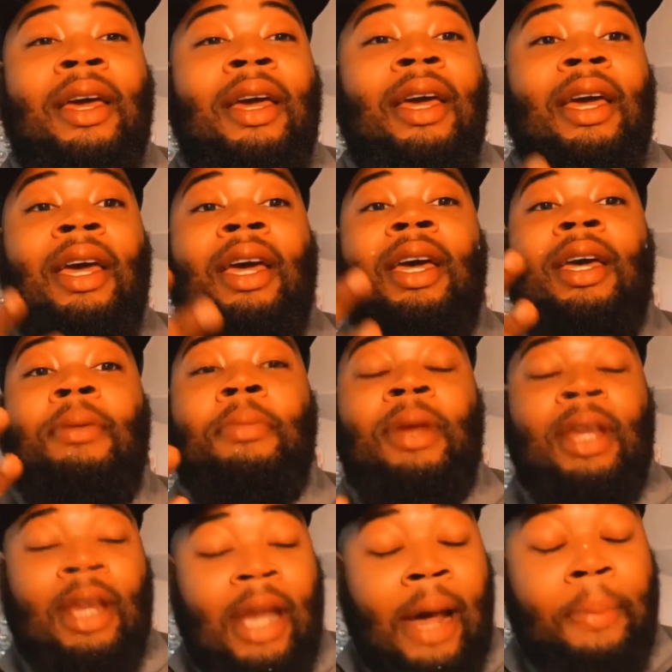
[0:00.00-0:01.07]
in
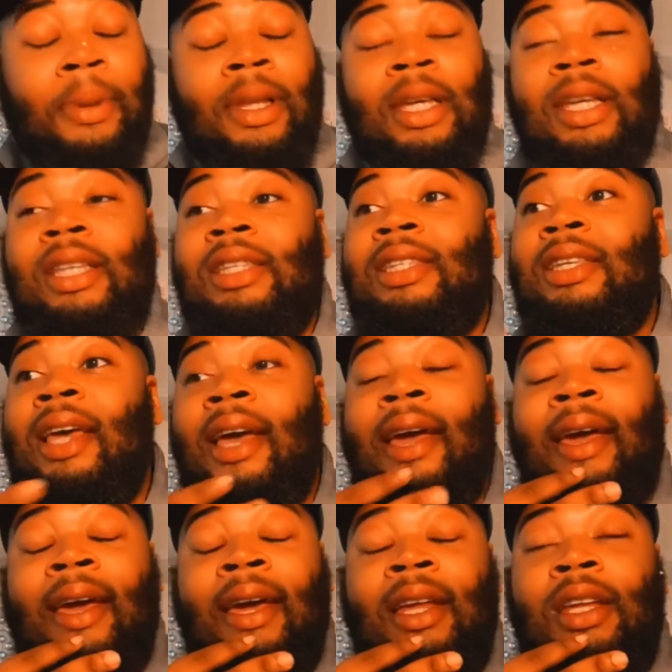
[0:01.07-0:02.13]
Minneapolis
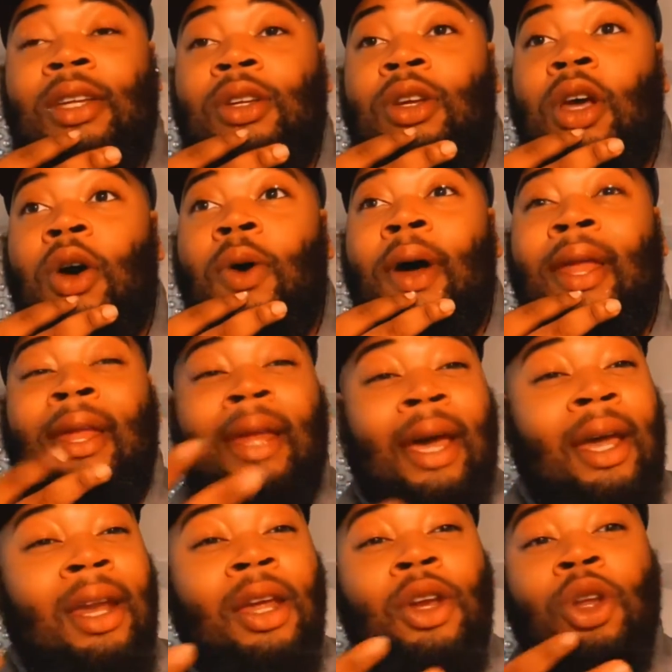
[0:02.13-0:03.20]
and,
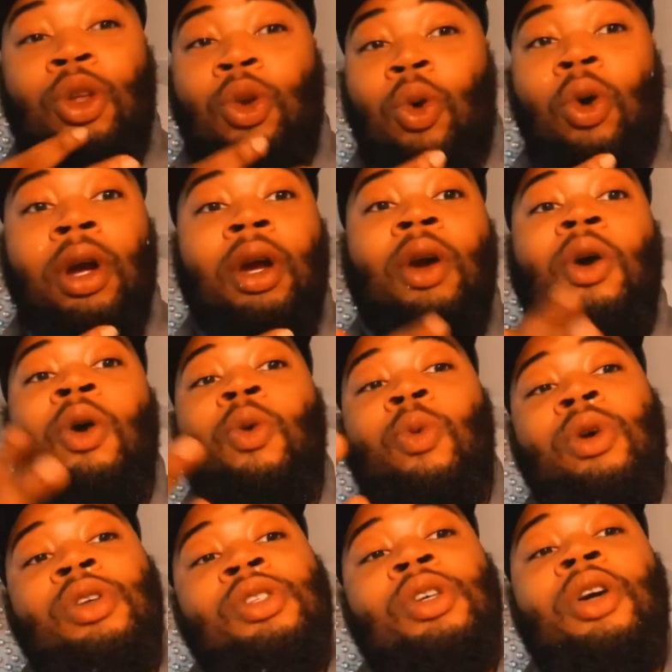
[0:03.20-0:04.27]
Atlanta, New York, where
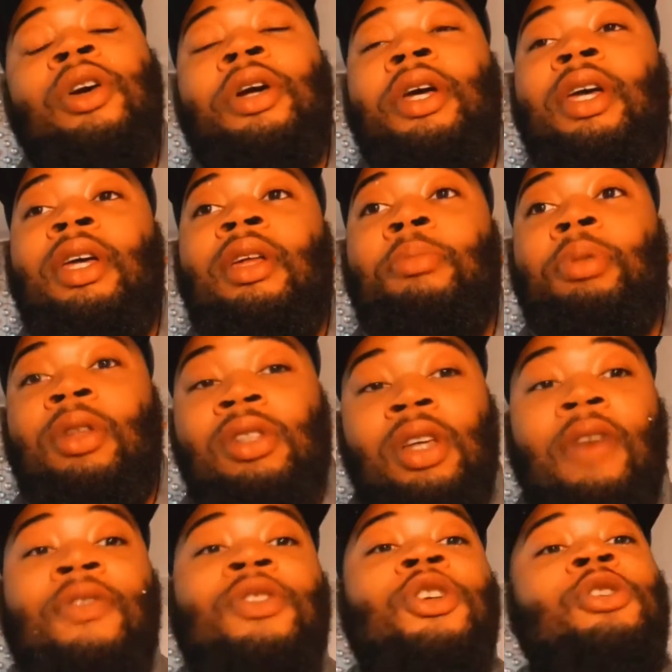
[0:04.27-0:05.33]
certain police
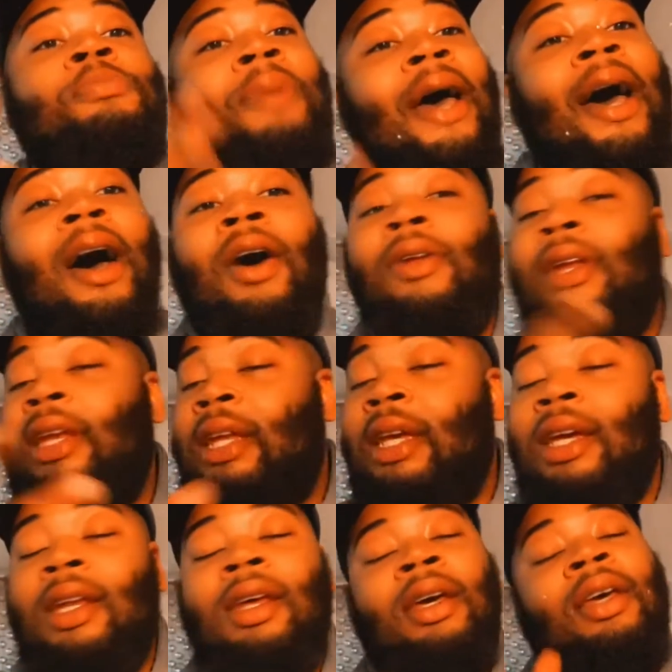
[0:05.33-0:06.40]
officers bowed and kneed.